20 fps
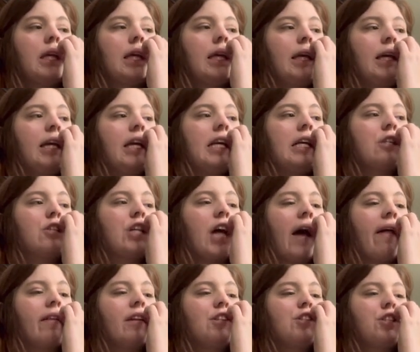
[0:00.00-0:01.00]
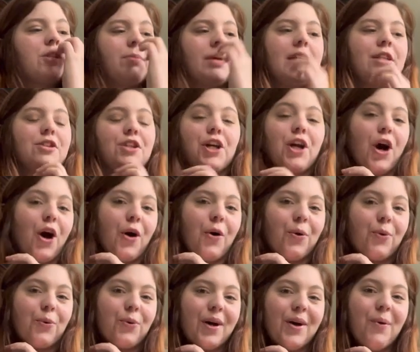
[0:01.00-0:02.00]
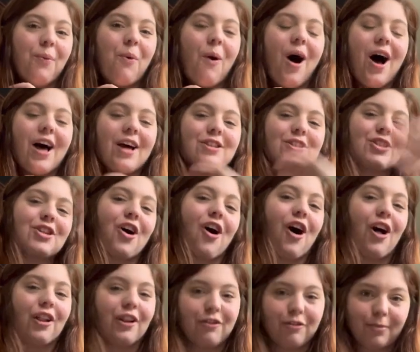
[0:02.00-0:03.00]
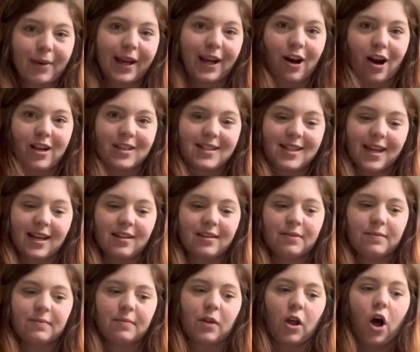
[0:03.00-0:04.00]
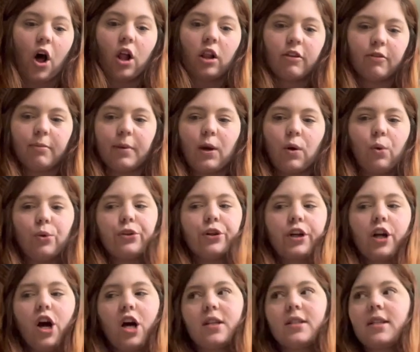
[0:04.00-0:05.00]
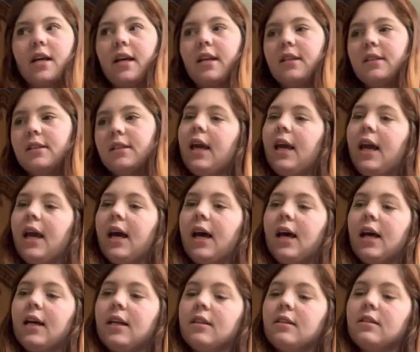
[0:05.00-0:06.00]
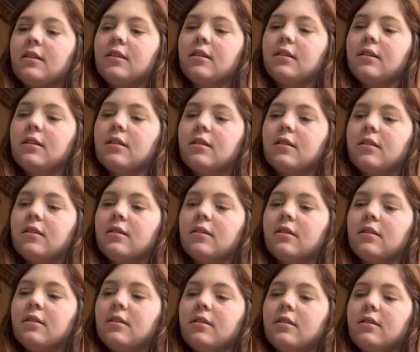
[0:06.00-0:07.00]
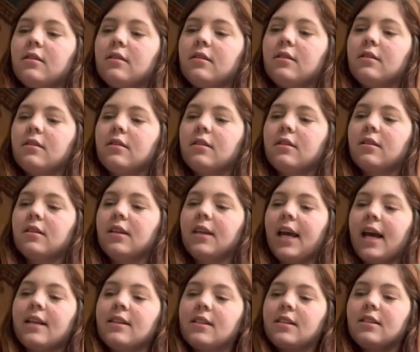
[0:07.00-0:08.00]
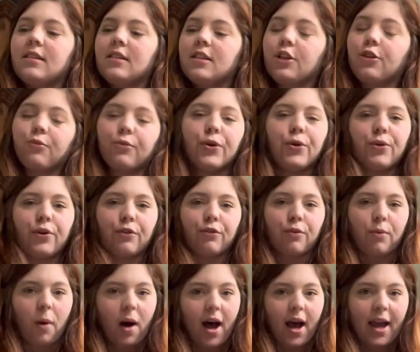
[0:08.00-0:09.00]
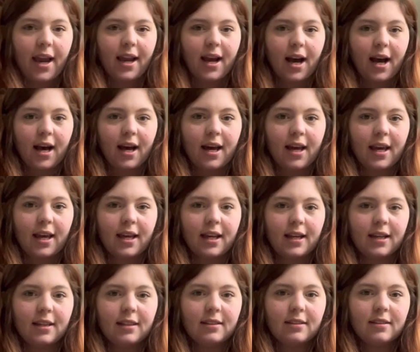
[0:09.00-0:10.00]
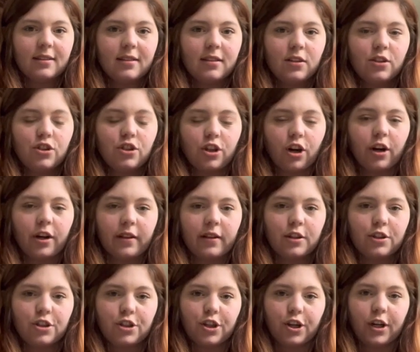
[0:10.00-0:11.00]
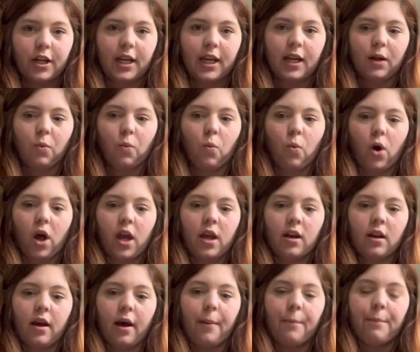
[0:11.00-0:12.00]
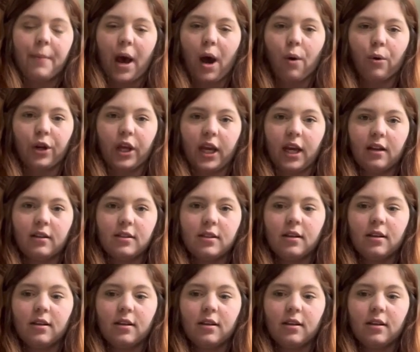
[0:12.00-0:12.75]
He challenged me to go watch all of my content, all of my older content, and get to the root of why I started this journey and what about it